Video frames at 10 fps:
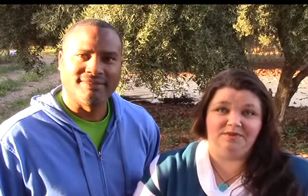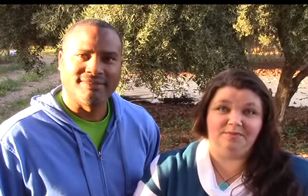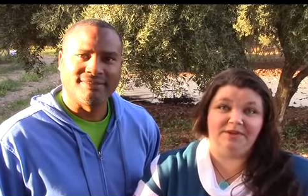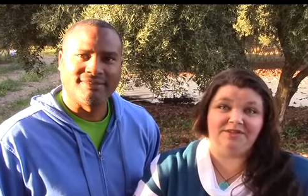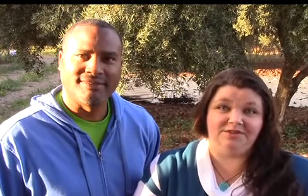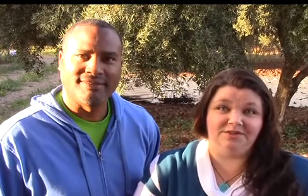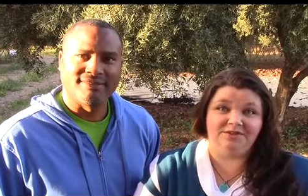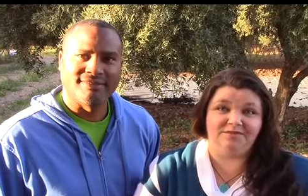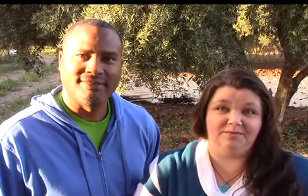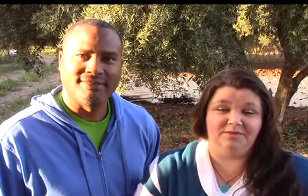Speaker 1: with
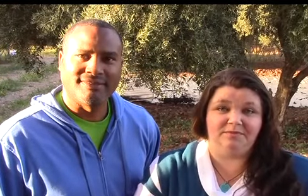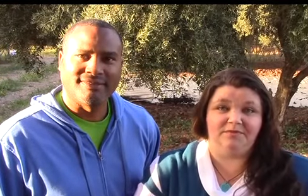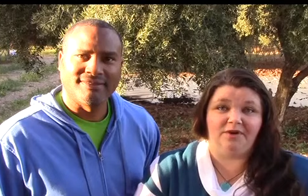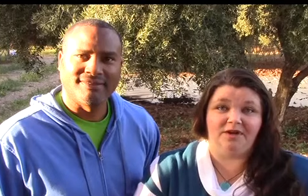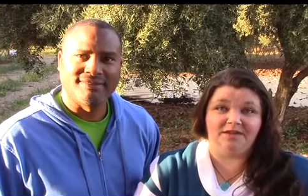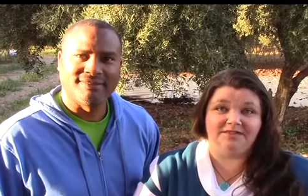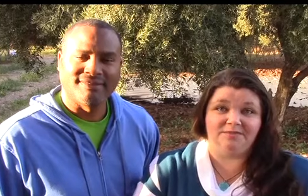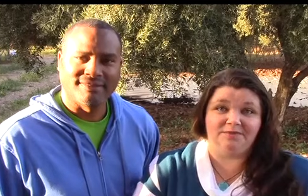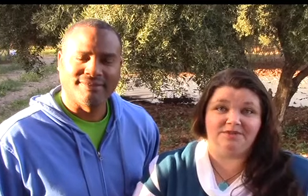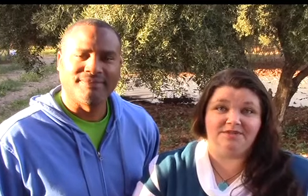pictures from some of our
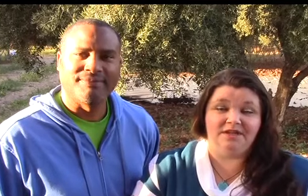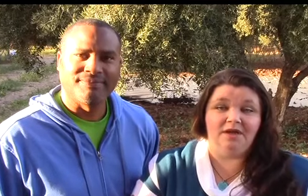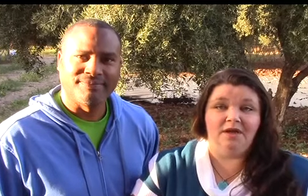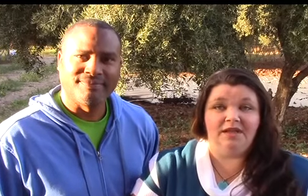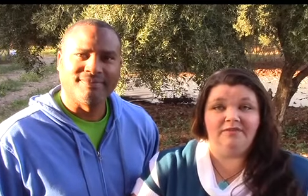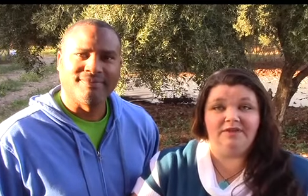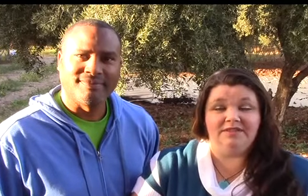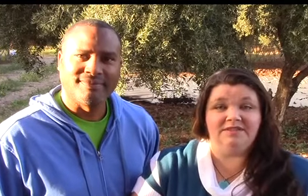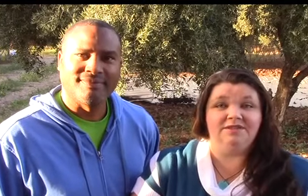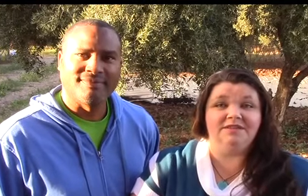customers giving
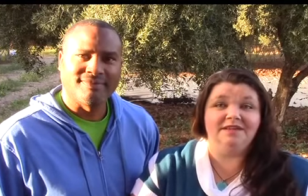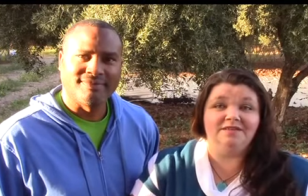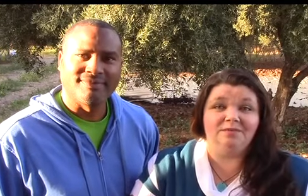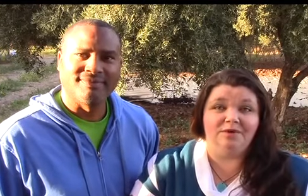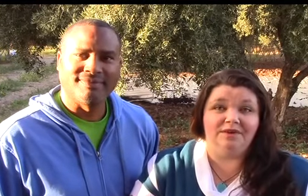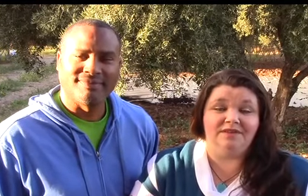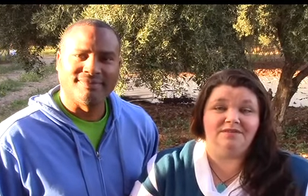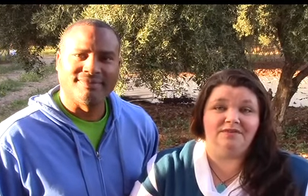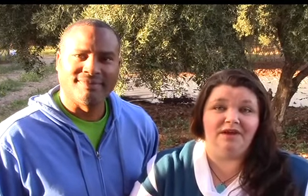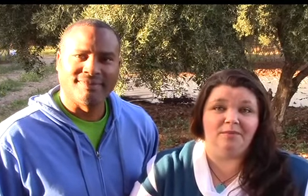us their testimonies
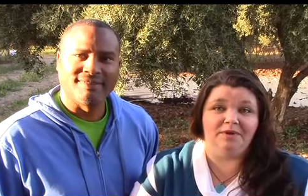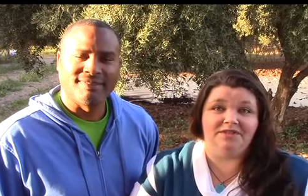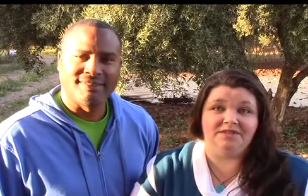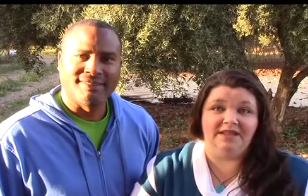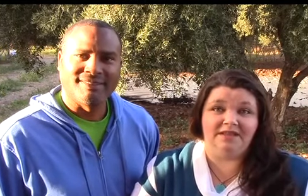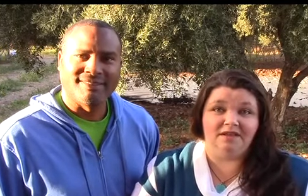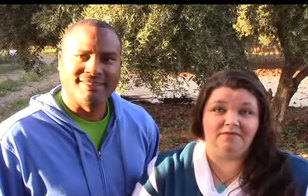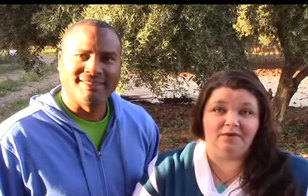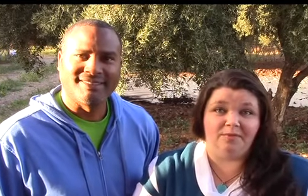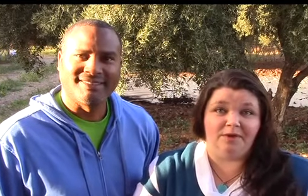of how much they
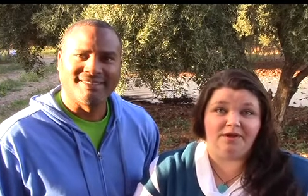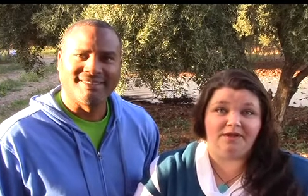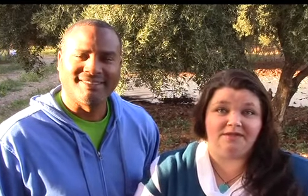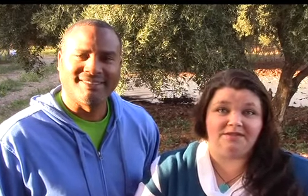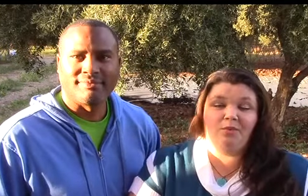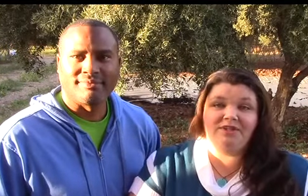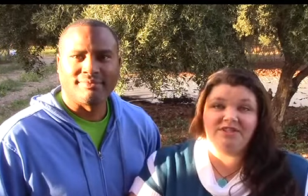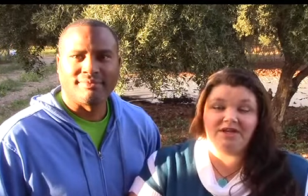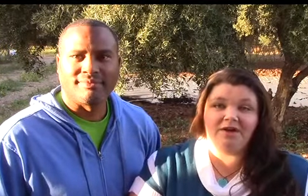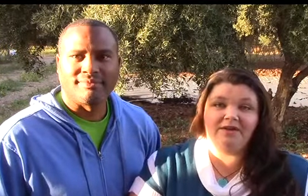love our products. We
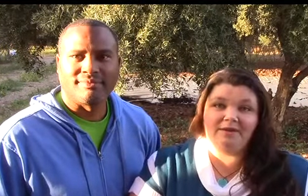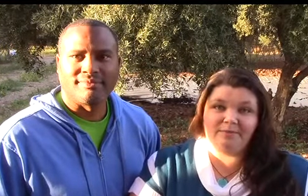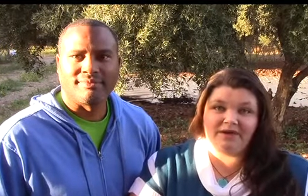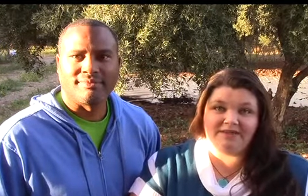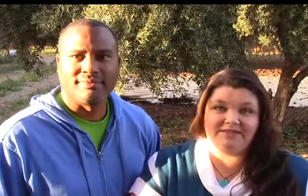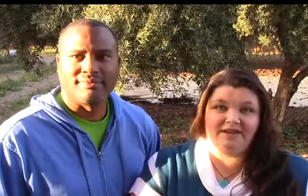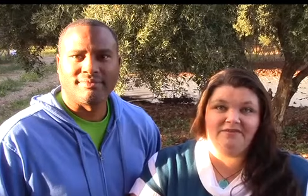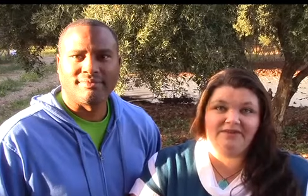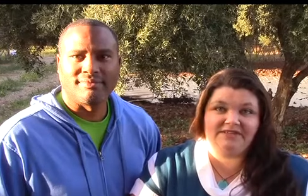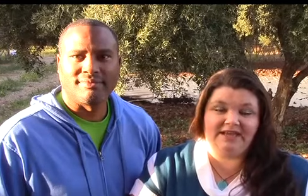check our inbox
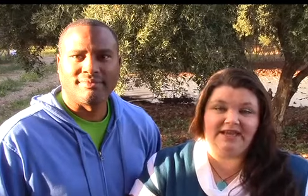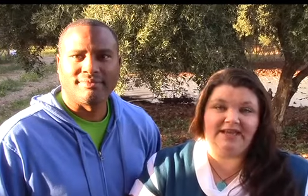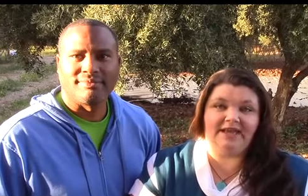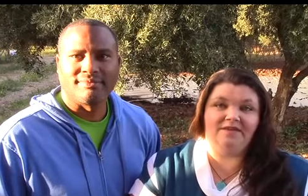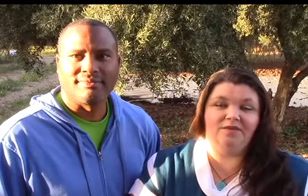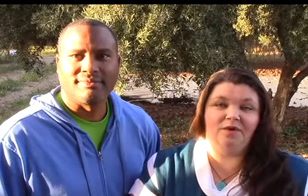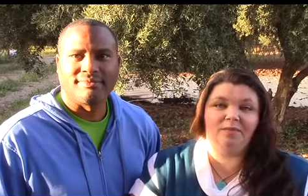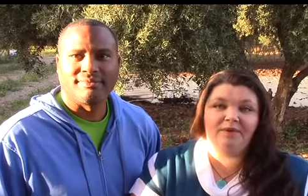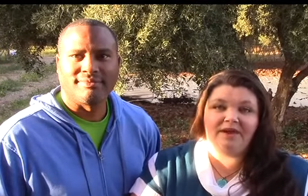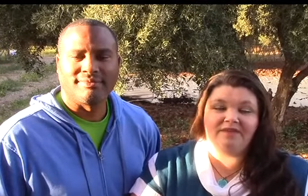every day and do our
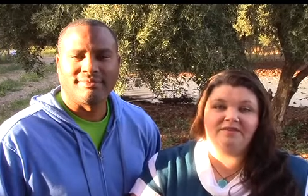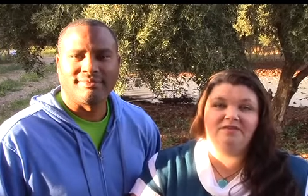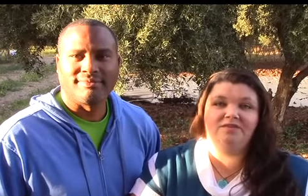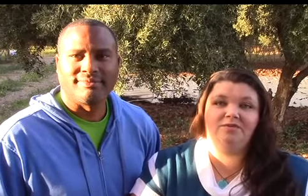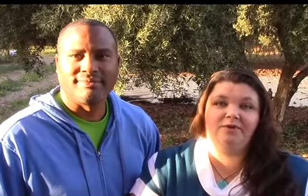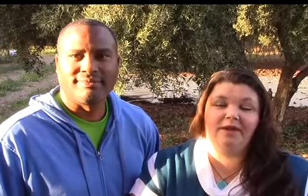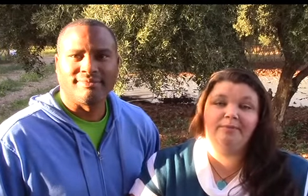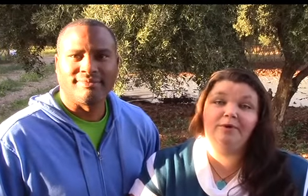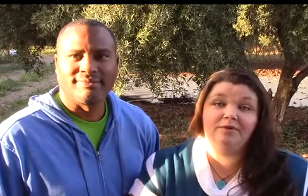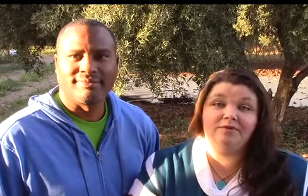best to write
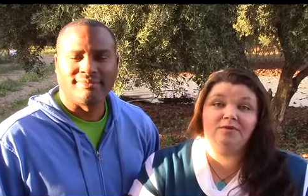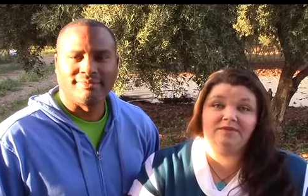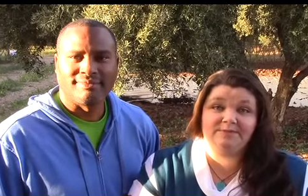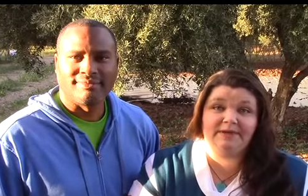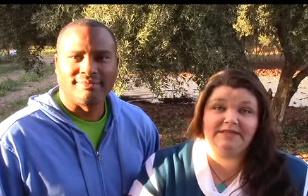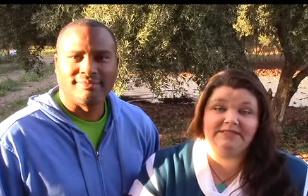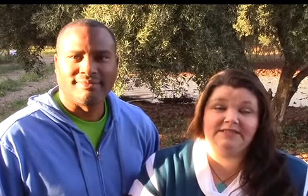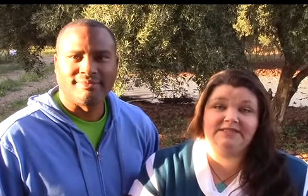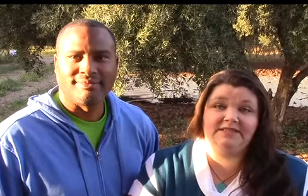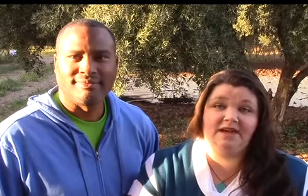personal
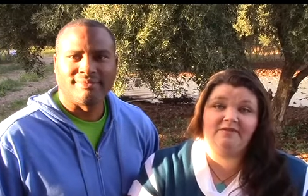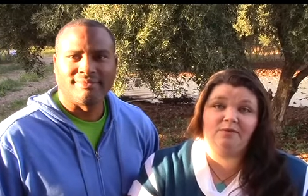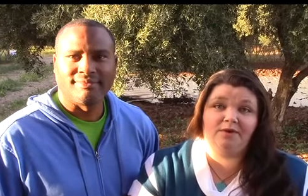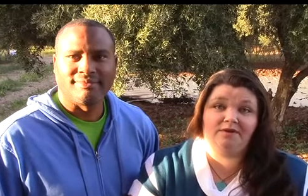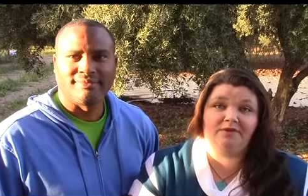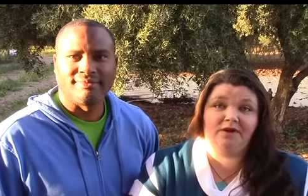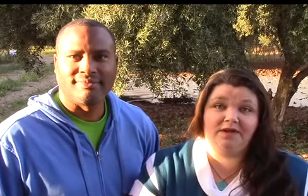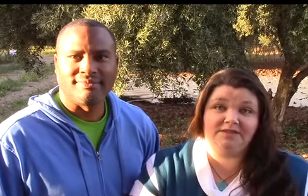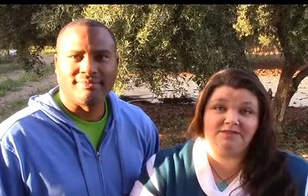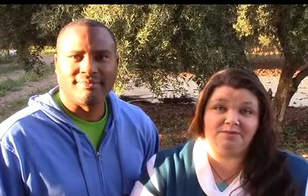responses to every one of our
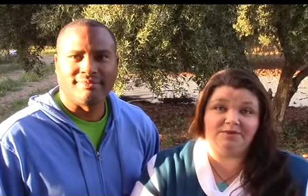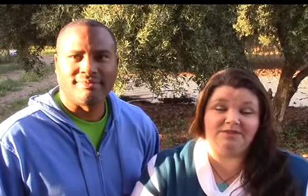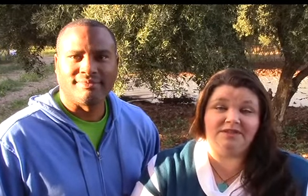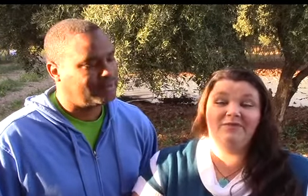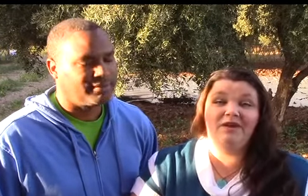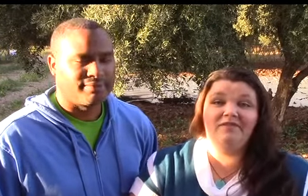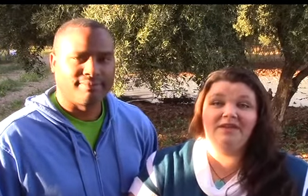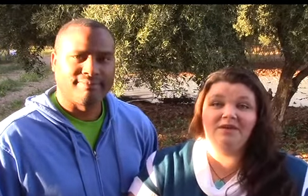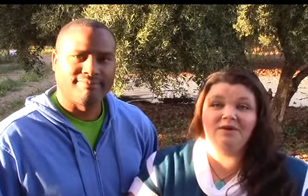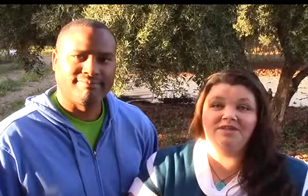customers. If you have
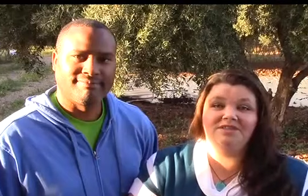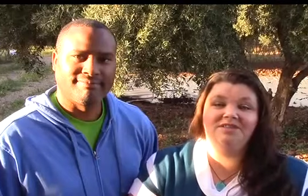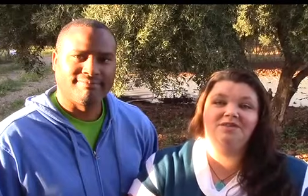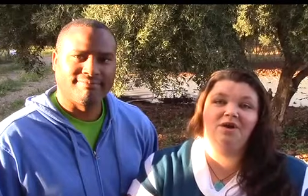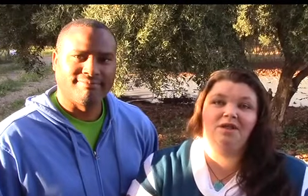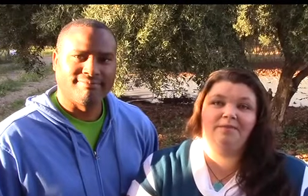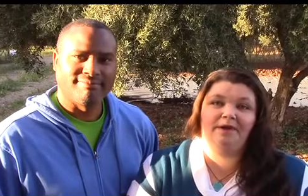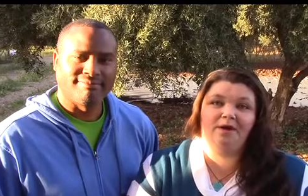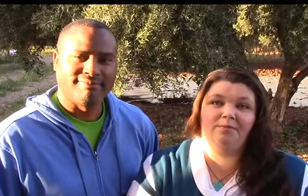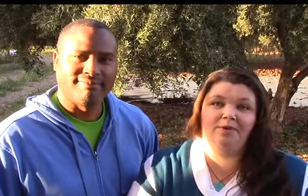any questions at all
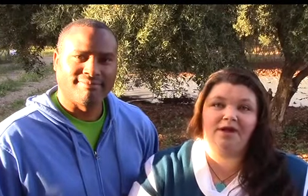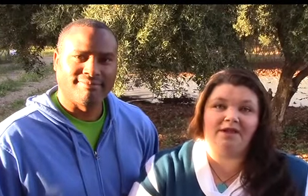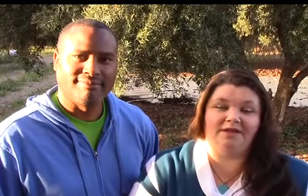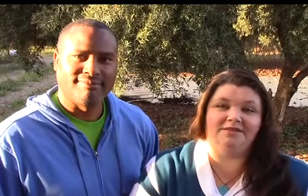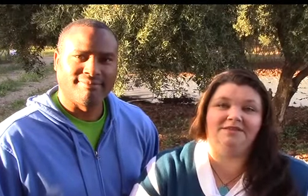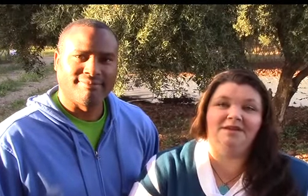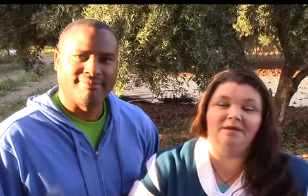about our products,